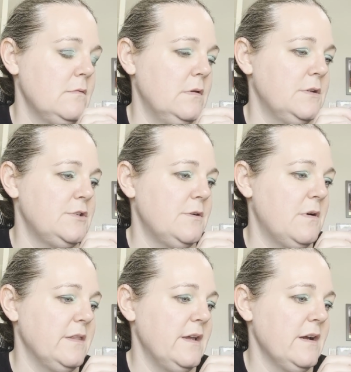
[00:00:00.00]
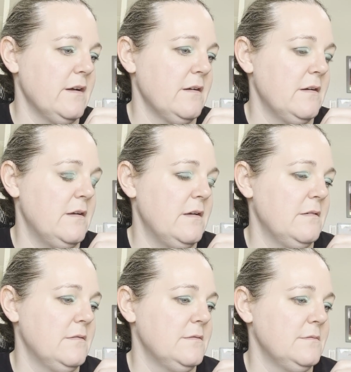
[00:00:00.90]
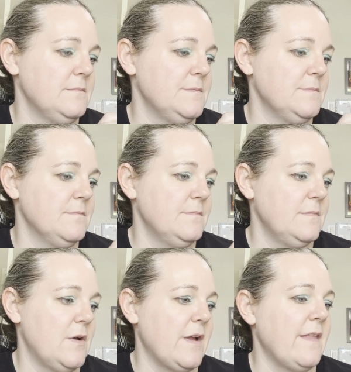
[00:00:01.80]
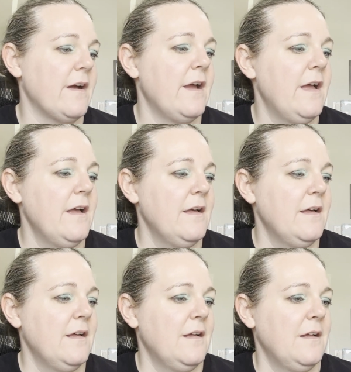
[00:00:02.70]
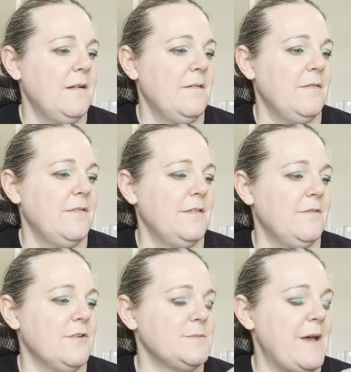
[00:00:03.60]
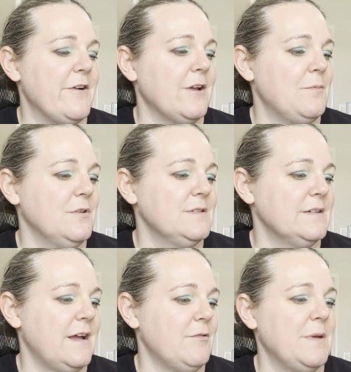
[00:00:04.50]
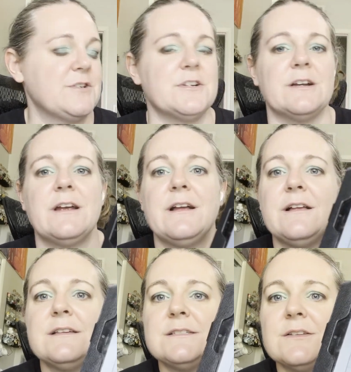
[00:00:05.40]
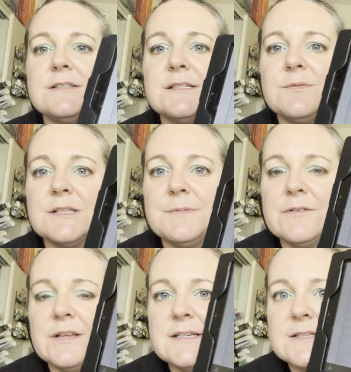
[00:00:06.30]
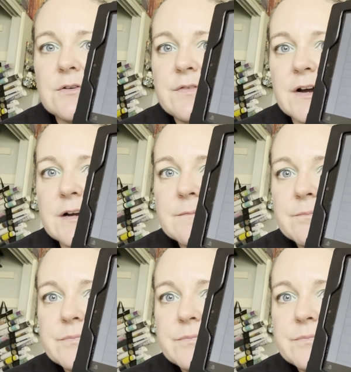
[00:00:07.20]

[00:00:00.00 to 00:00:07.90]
let's show on there. Okay, there. The first pattern I pulled didn't have a picture. So this is what's been released so far.